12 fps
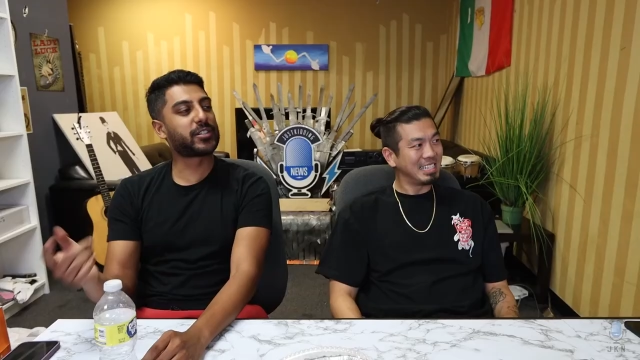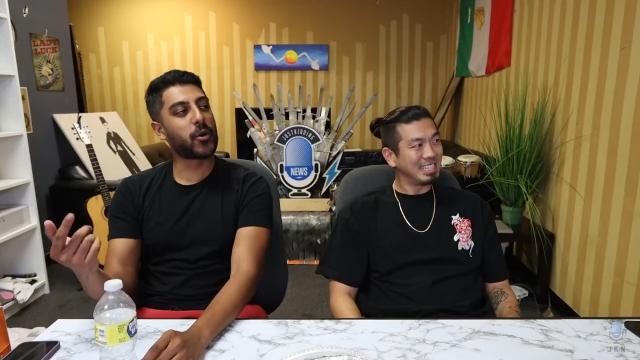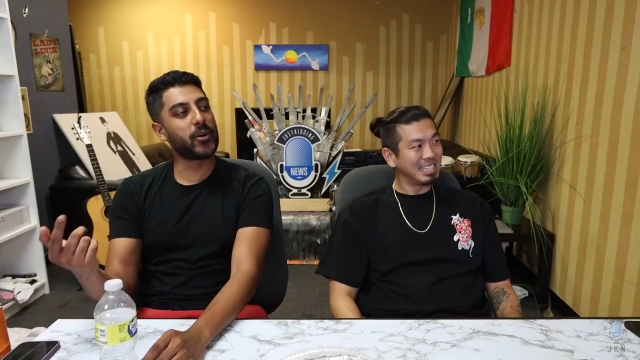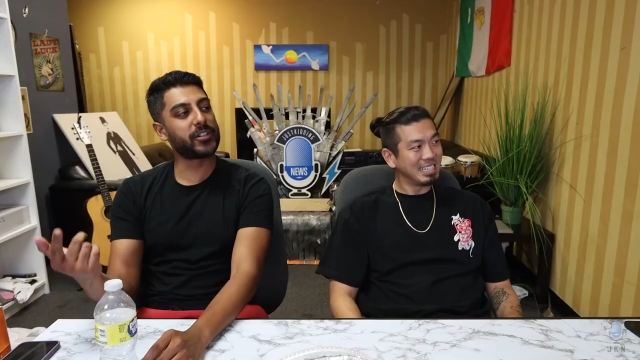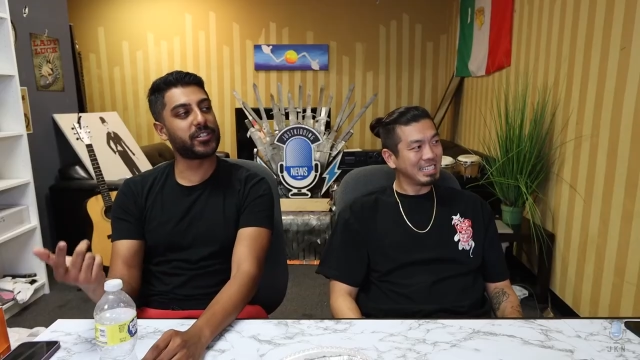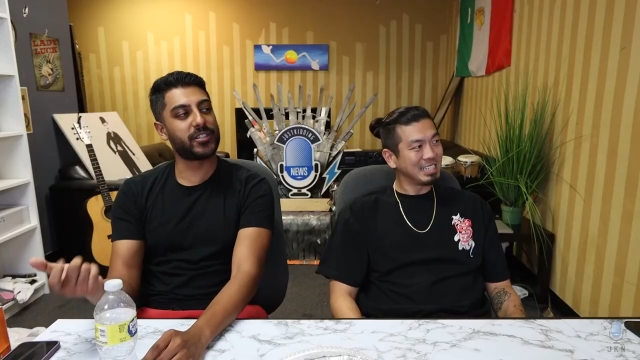
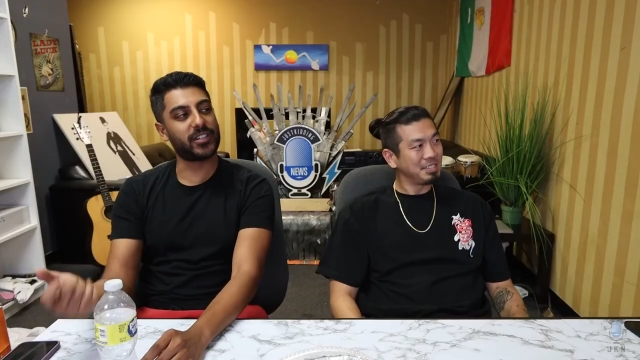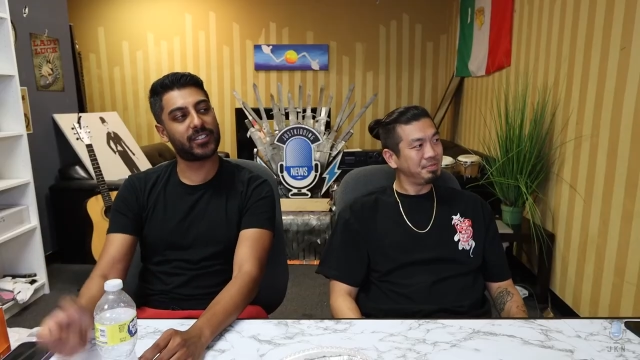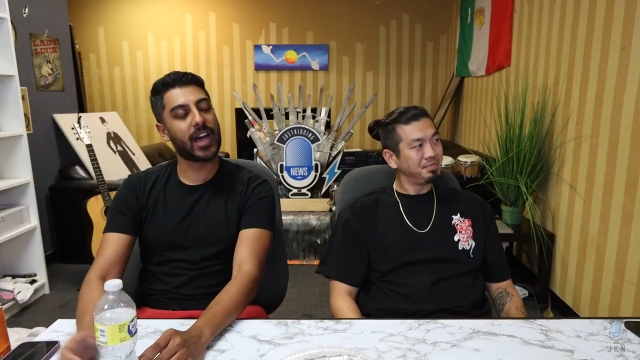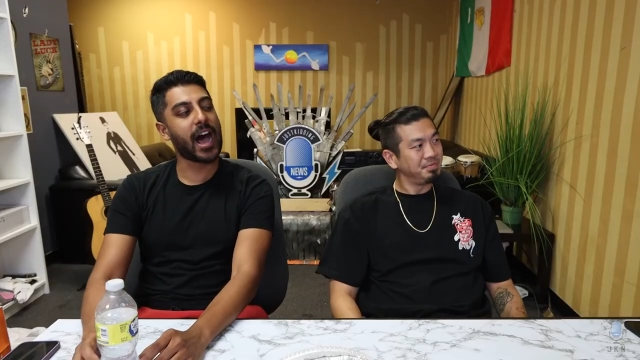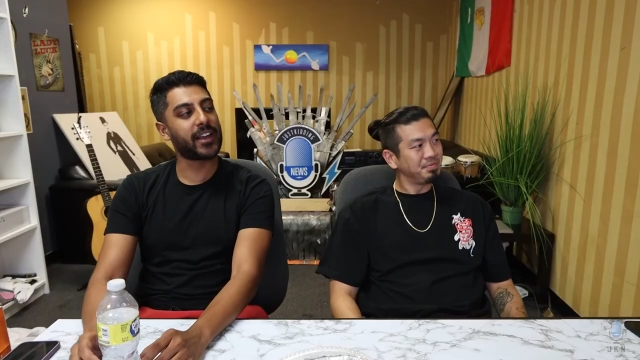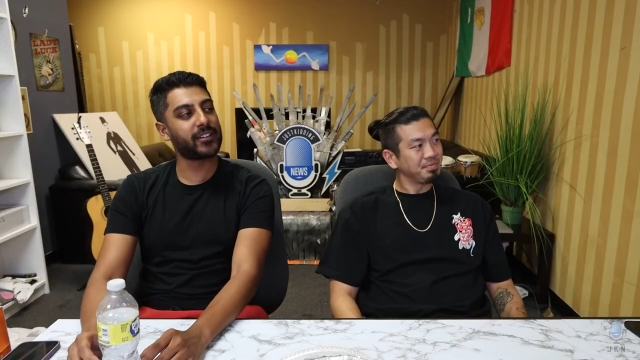Speaker 1: torch is just
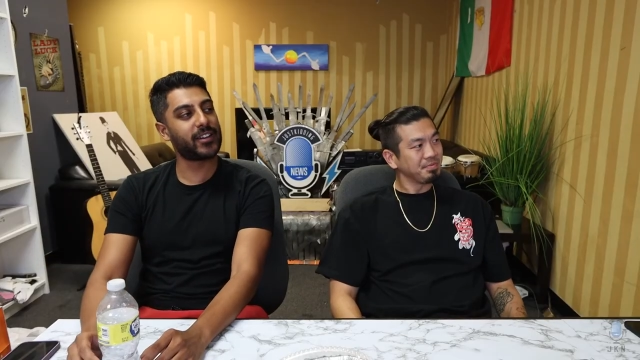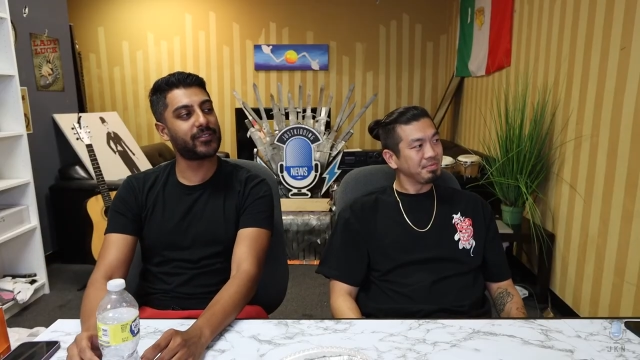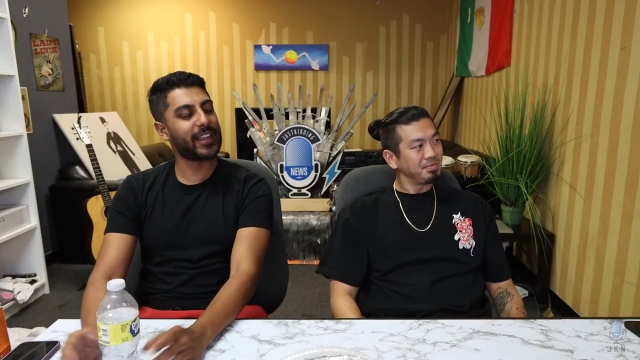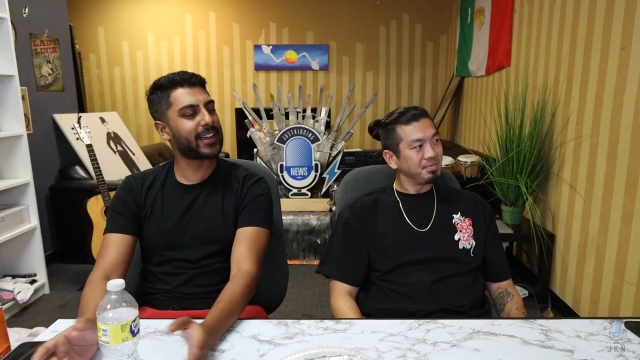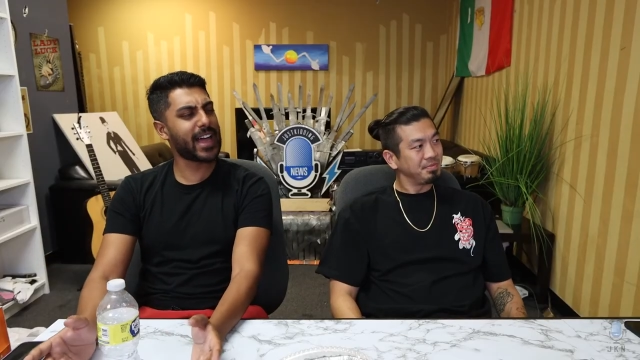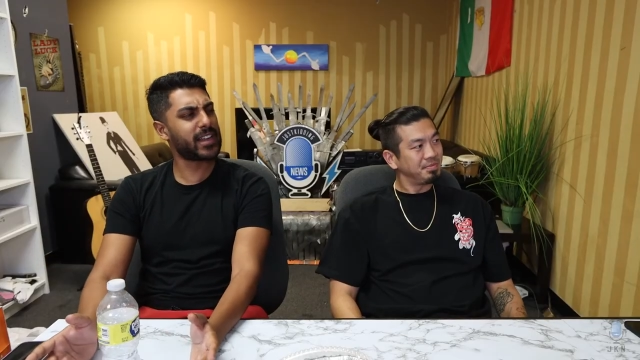hot enough.
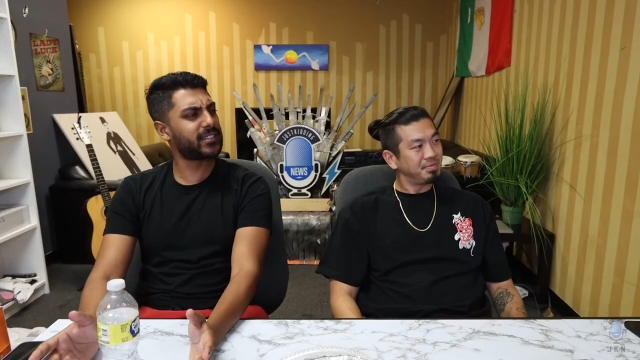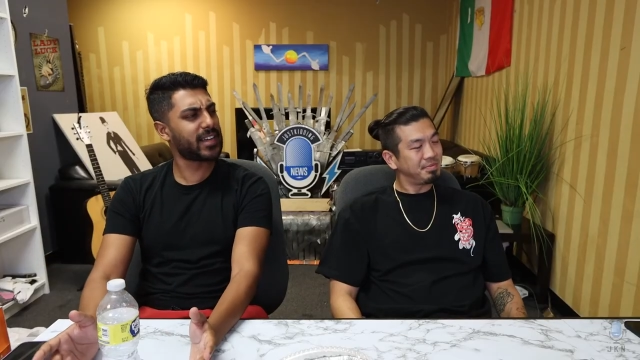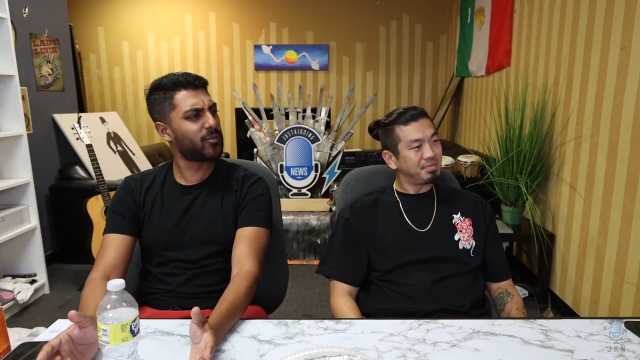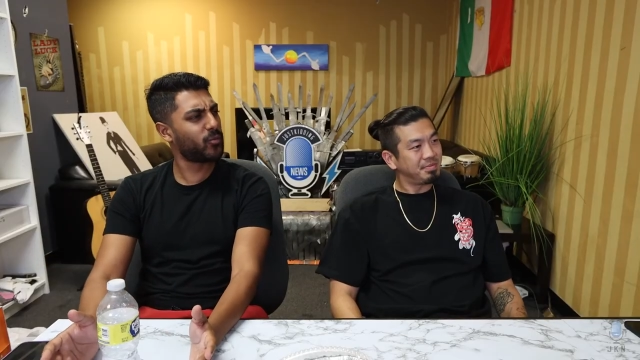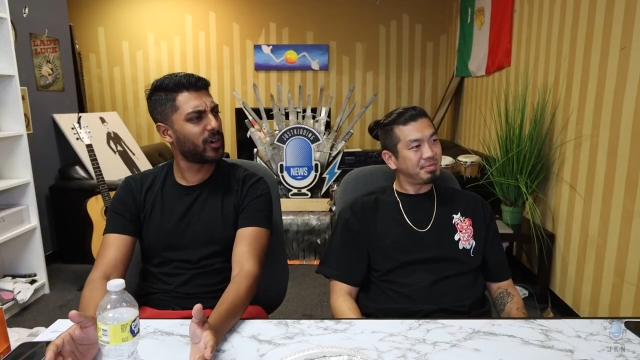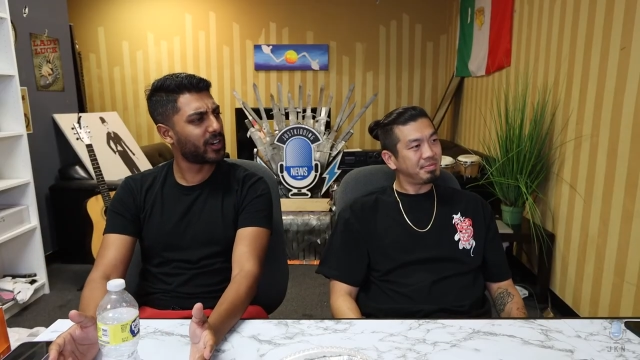Like how does that
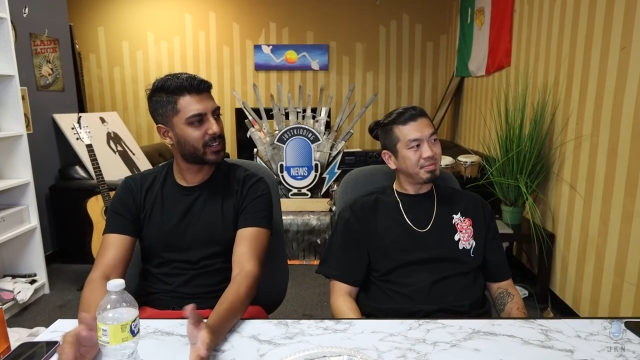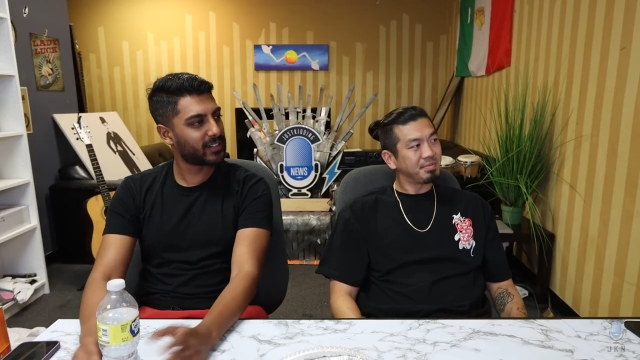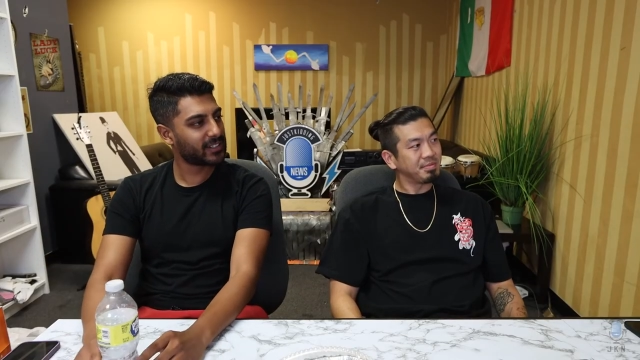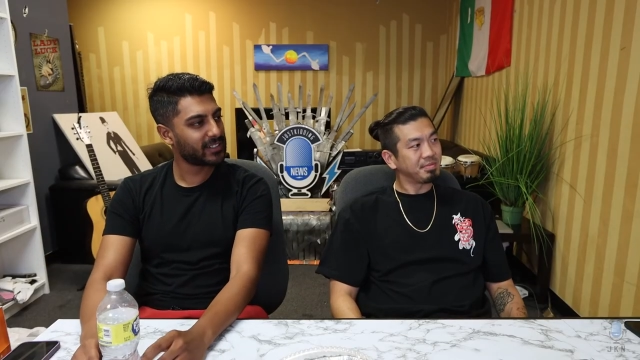work?